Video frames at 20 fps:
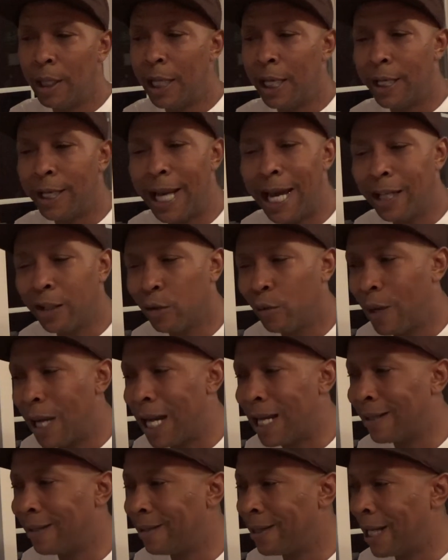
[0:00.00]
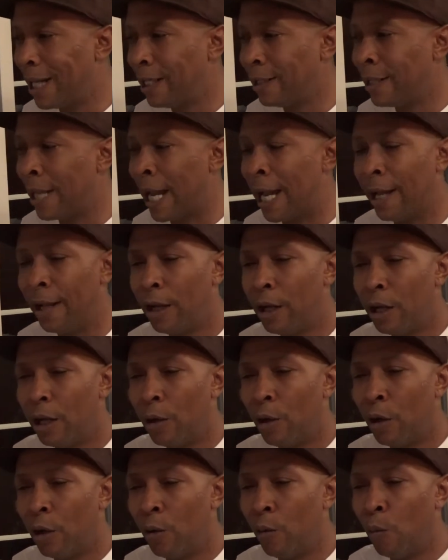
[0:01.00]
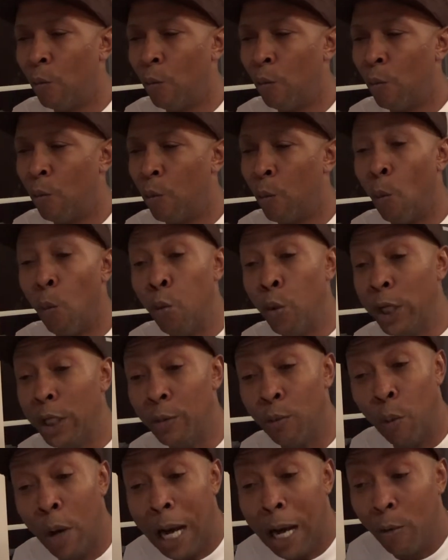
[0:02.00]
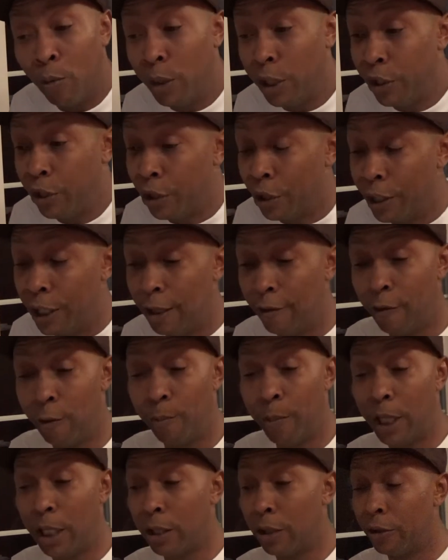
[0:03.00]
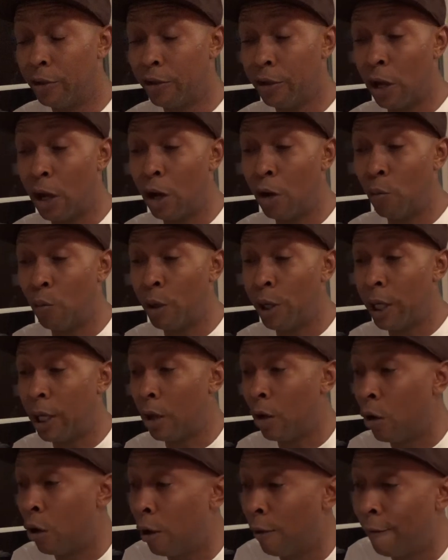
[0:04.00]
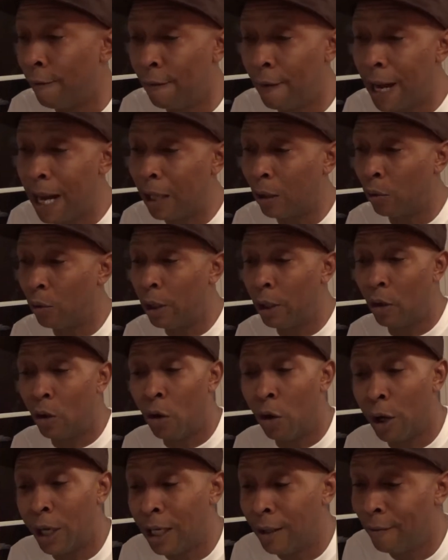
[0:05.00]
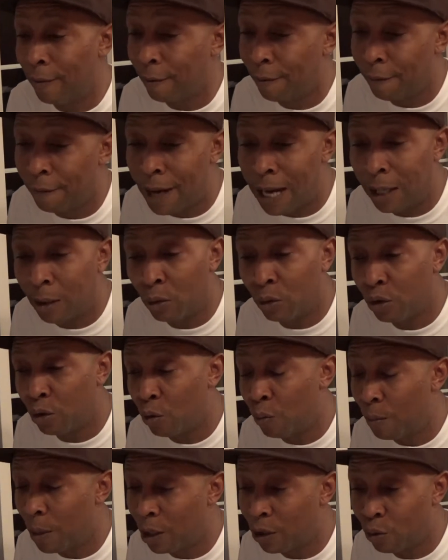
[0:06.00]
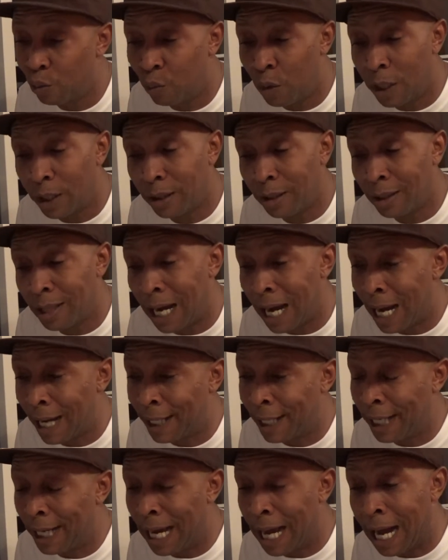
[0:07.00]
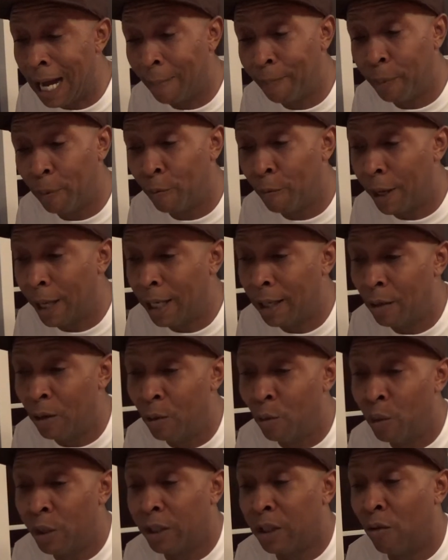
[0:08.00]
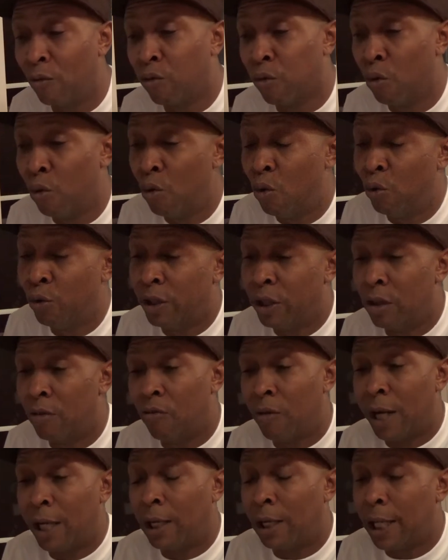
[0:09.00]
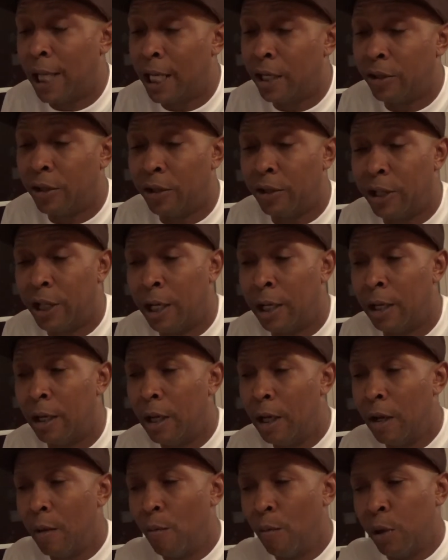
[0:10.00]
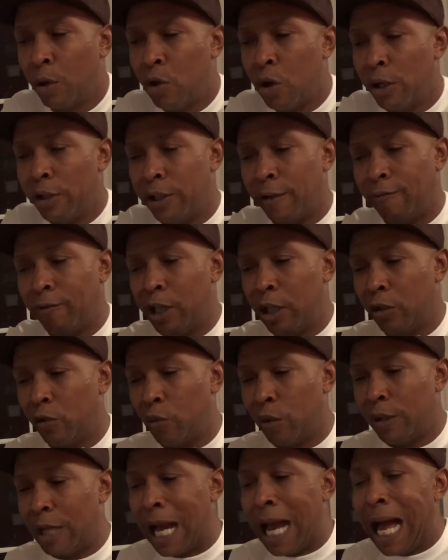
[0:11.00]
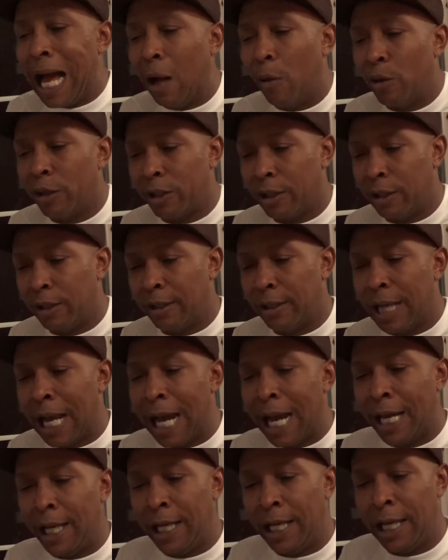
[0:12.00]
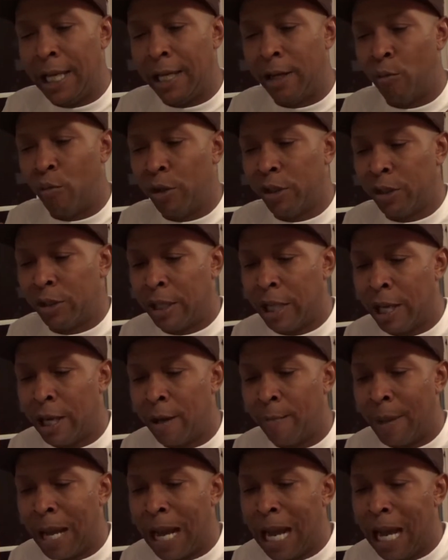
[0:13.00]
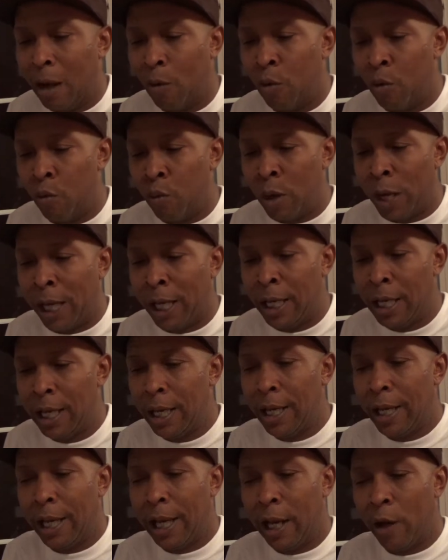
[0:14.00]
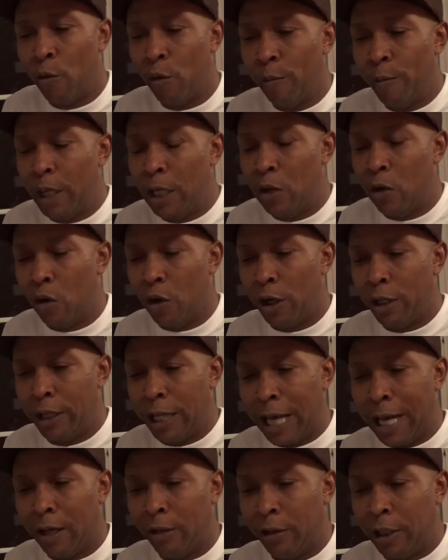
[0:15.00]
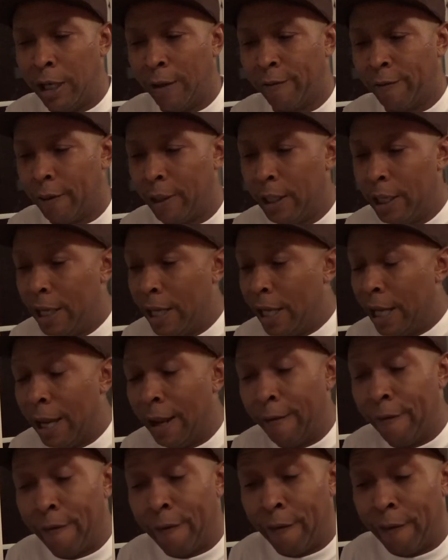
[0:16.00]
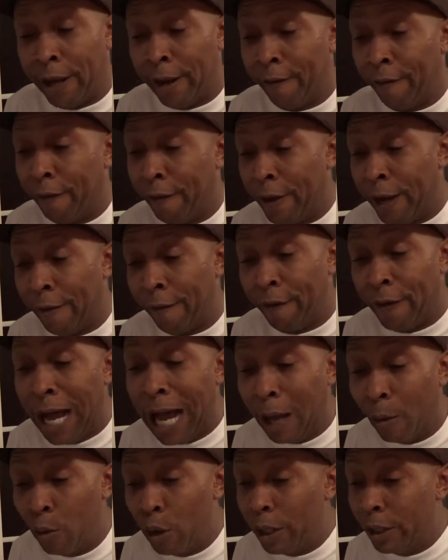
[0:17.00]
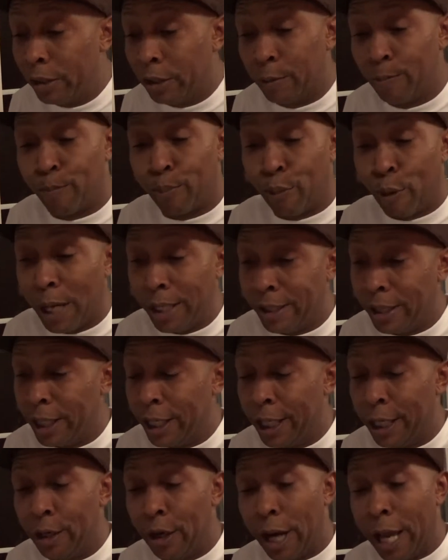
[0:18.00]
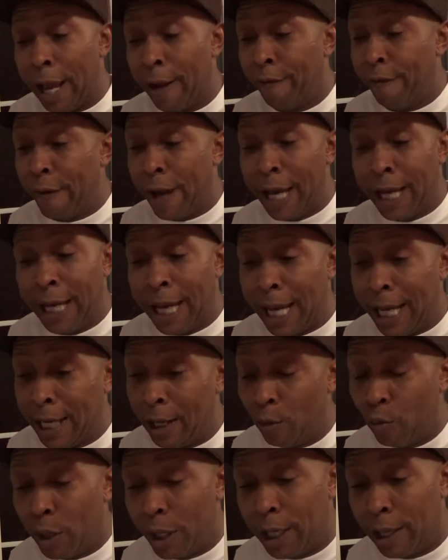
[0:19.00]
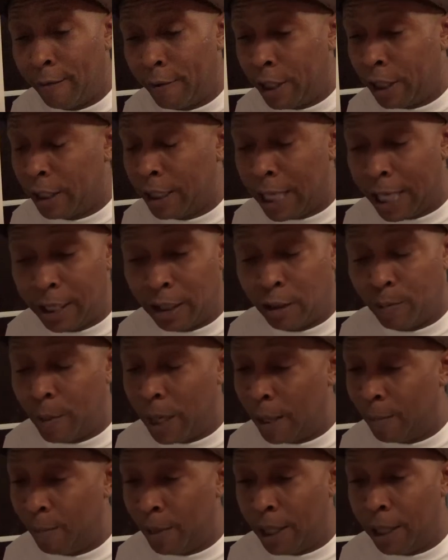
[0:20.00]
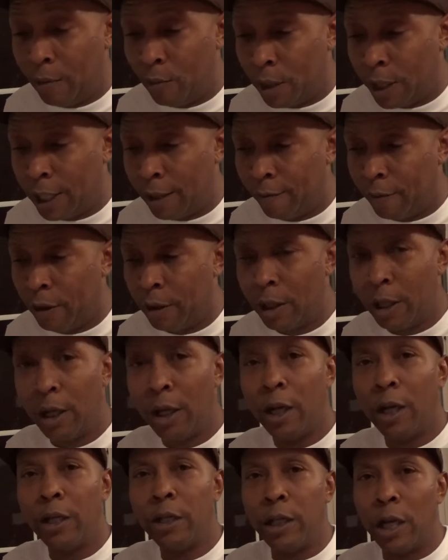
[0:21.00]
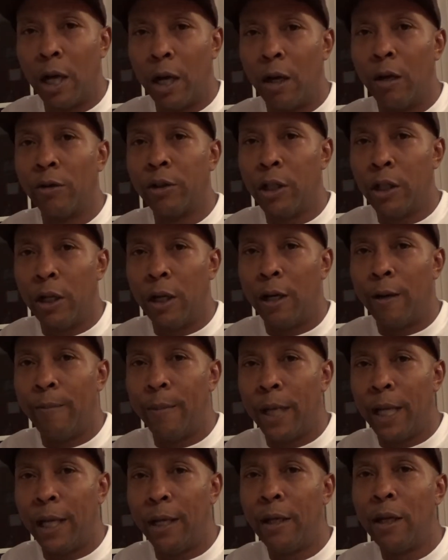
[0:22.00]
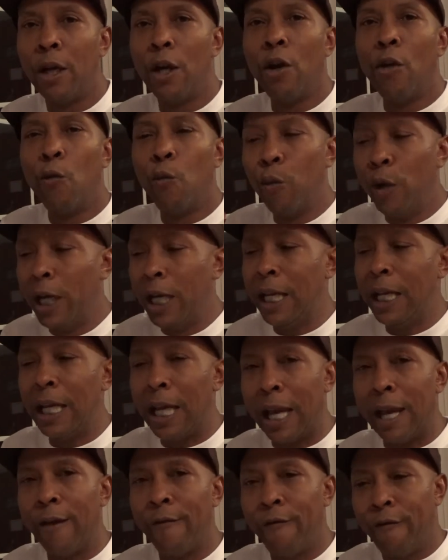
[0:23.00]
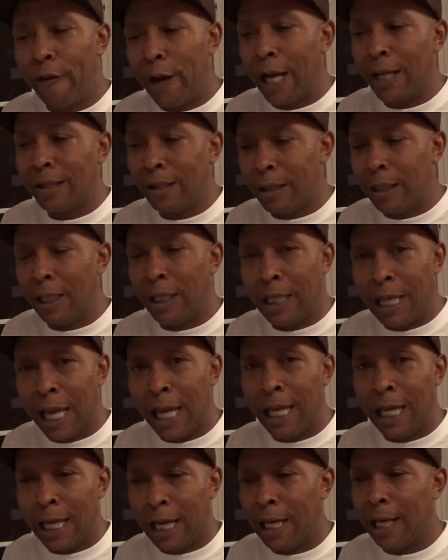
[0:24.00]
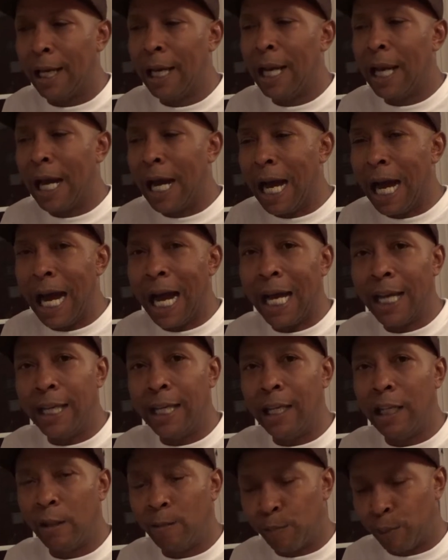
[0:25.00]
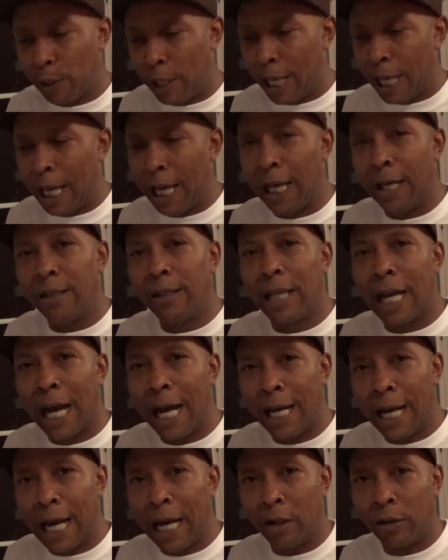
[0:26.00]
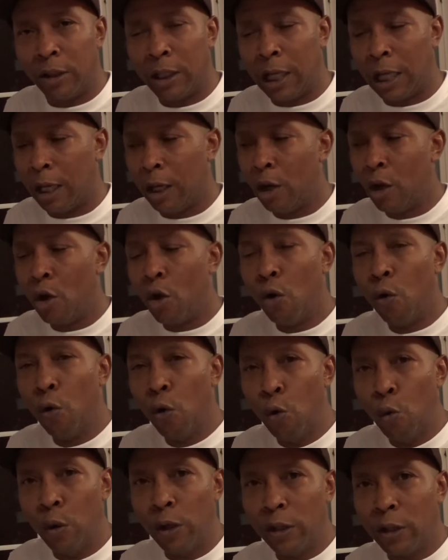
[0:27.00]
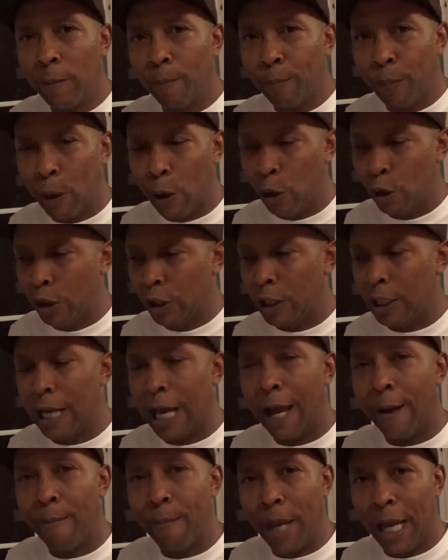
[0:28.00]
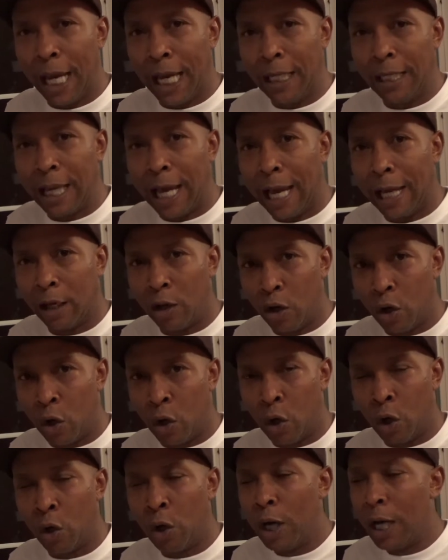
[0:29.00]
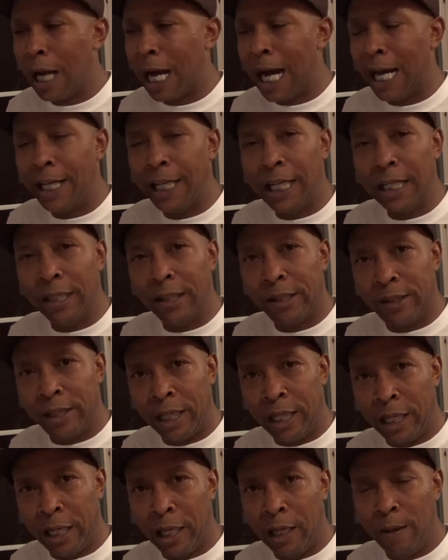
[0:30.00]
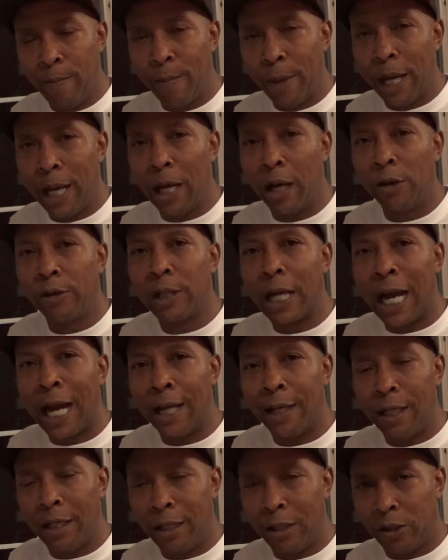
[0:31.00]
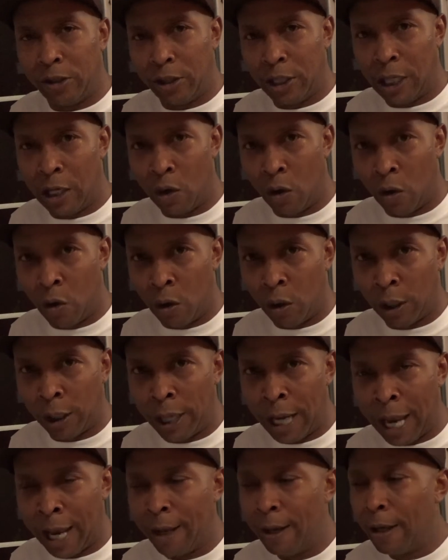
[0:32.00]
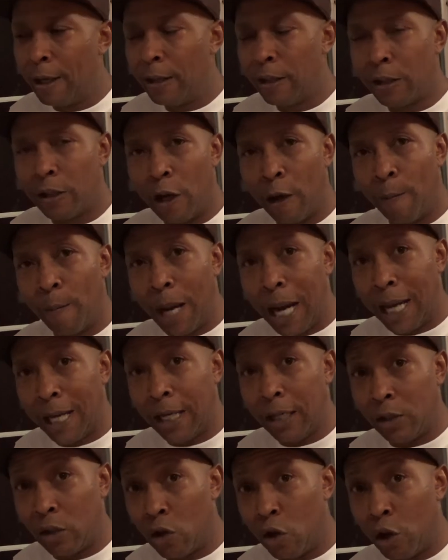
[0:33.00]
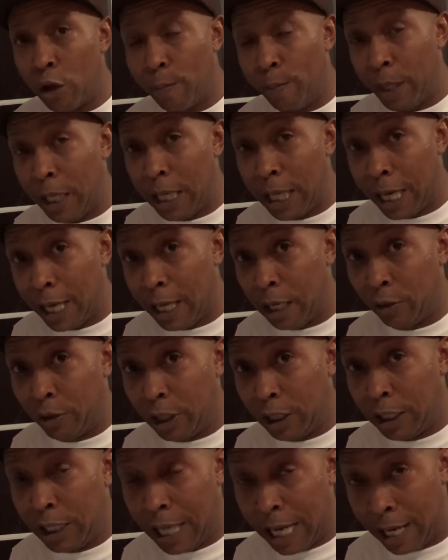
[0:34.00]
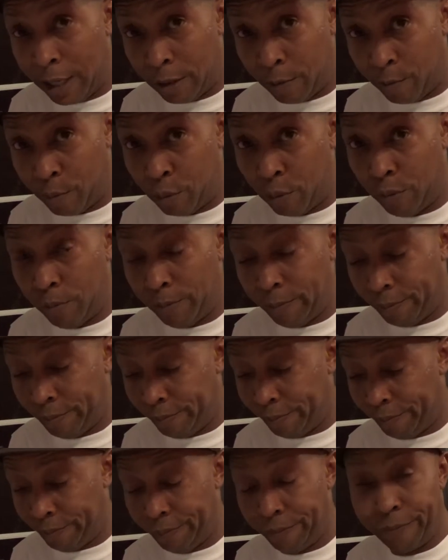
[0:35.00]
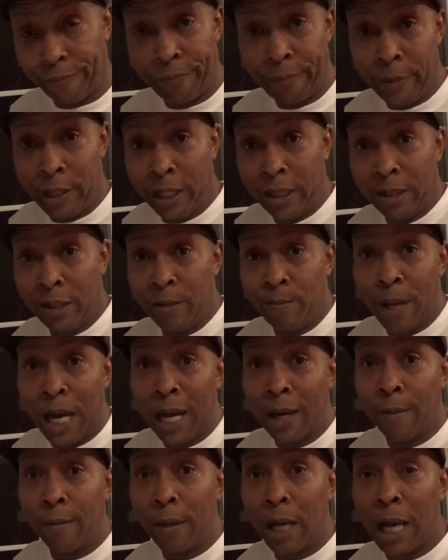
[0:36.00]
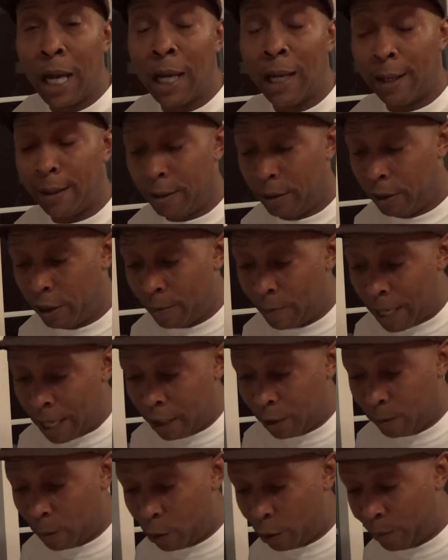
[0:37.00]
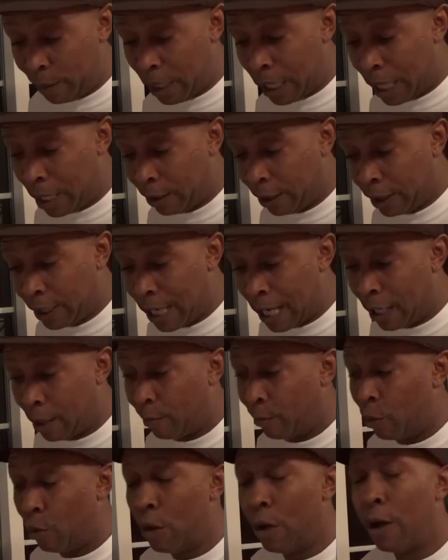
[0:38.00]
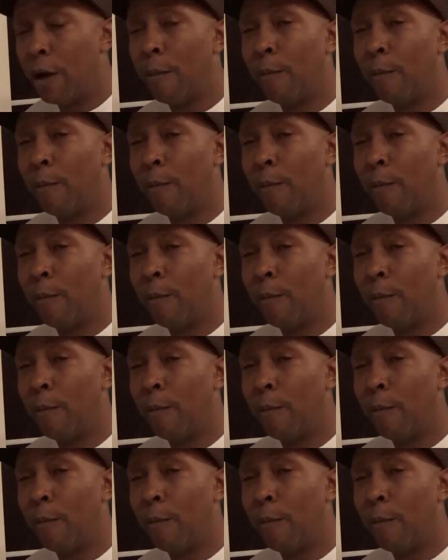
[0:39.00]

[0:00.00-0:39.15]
And that's why I say that why we shouldn't even be concerned with it or follow it, or even follow too much how they operate with the rules and the regulations here. Because if this was our society and it was set up our way, it would be going down different. If I was president or FAA or whatever the case may be, or whatever, yo, you know what I mean? We investigating how these planes got out there. Who was the person that made that call? I need to see emails. I need to see all of that. Somebody is going to be held accountable. This is bottom line. Somebody's supposed to be held accountable.